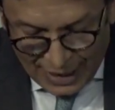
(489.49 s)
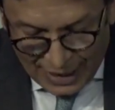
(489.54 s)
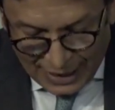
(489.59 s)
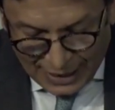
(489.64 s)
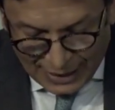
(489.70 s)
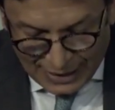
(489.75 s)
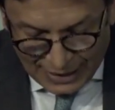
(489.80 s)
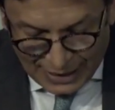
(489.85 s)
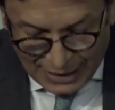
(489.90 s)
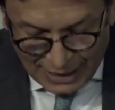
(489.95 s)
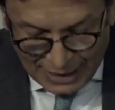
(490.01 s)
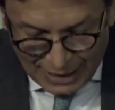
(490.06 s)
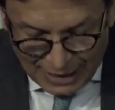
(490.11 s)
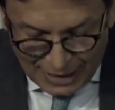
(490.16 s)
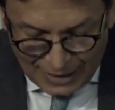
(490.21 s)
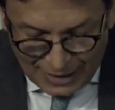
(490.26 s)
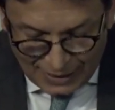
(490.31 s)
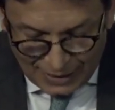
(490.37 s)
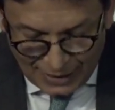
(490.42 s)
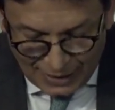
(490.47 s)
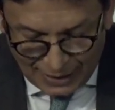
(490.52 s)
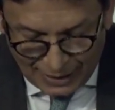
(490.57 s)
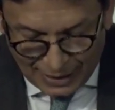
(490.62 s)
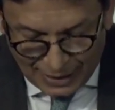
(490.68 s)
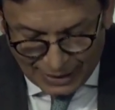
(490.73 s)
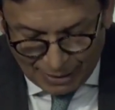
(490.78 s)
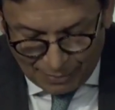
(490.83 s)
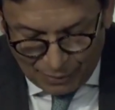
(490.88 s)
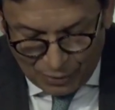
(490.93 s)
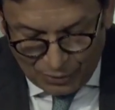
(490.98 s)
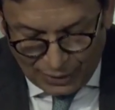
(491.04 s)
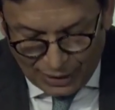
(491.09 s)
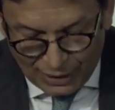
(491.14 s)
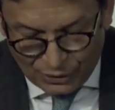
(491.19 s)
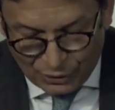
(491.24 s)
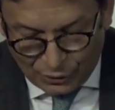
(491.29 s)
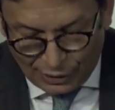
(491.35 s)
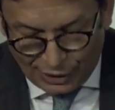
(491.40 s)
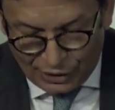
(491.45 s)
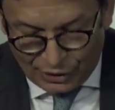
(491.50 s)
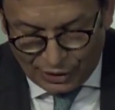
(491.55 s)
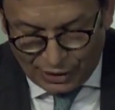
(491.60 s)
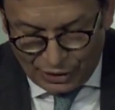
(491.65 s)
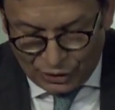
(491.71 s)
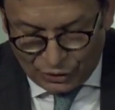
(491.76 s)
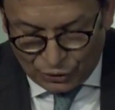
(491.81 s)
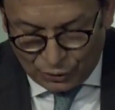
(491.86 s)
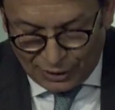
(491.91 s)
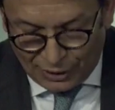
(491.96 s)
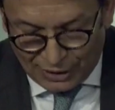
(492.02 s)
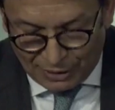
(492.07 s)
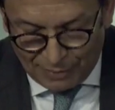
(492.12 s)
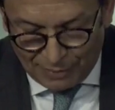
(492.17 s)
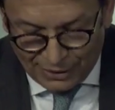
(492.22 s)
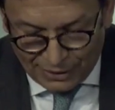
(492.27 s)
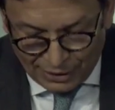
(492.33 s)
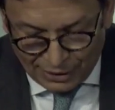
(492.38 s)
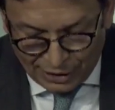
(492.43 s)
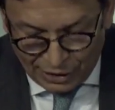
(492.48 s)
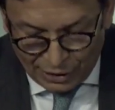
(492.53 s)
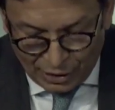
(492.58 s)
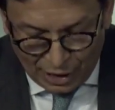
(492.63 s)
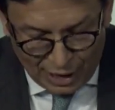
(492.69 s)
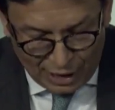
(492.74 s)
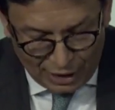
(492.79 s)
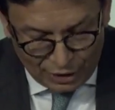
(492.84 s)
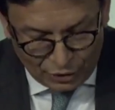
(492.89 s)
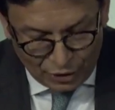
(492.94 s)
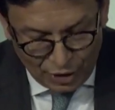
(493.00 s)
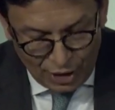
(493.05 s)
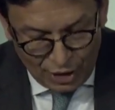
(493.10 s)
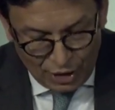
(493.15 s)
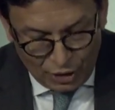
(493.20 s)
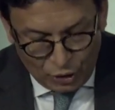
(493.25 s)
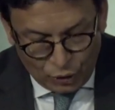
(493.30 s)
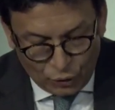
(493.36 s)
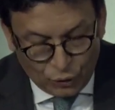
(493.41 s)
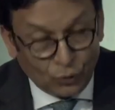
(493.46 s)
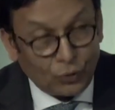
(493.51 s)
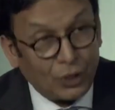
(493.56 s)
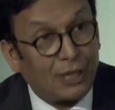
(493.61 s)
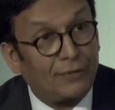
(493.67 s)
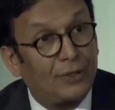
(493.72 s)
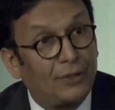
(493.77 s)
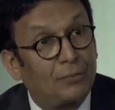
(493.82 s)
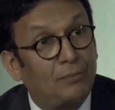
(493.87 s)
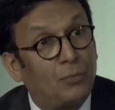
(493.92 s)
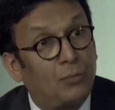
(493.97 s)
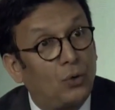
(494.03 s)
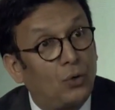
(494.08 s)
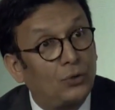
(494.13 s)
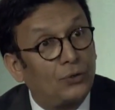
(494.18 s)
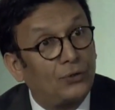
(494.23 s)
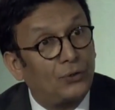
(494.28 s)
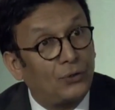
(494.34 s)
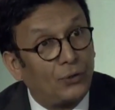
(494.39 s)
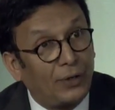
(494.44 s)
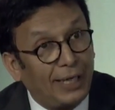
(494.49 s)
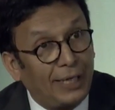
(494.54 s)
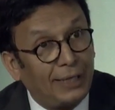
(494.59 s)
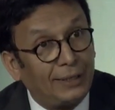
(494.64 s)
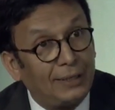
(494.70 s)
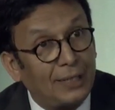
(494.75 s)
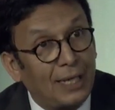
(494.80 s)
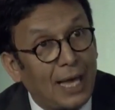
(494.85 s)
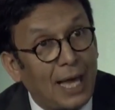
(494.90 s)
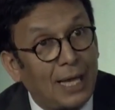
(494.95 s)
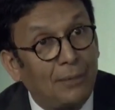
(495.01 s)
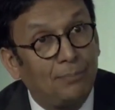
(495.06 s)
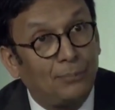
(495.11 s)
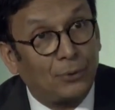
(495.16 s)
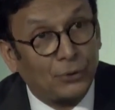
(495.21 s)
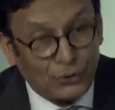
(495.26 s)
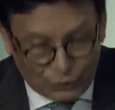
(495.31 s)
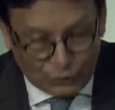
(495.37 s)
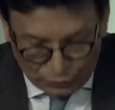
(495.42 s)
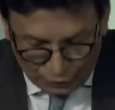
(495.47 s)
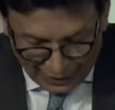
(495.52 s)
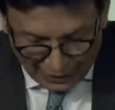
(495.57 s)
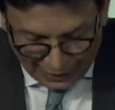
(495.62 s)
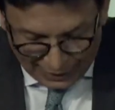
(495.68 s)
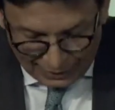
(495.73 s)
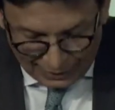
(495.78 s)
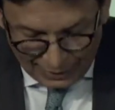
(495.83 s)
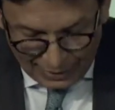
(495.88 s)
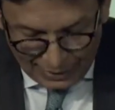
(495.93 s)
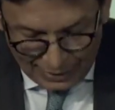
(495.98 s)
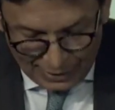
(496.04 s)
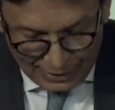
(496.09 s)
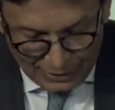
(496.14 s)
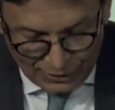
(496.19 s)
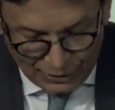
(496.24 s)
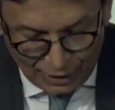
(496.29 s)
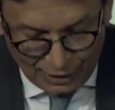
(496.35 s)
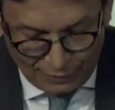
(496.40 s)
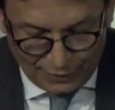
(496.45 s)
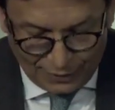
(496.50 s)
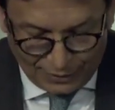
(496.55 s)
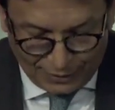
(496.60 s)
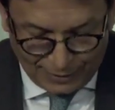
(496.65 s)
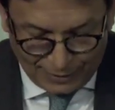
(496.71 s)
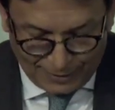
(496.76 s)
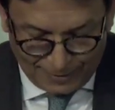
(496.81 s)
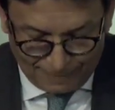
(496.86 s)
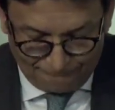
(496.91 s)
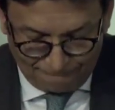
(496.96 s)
Indeed, Casablanca Stock Exchange saw its mission enlarged to cover both trade and post-trade services.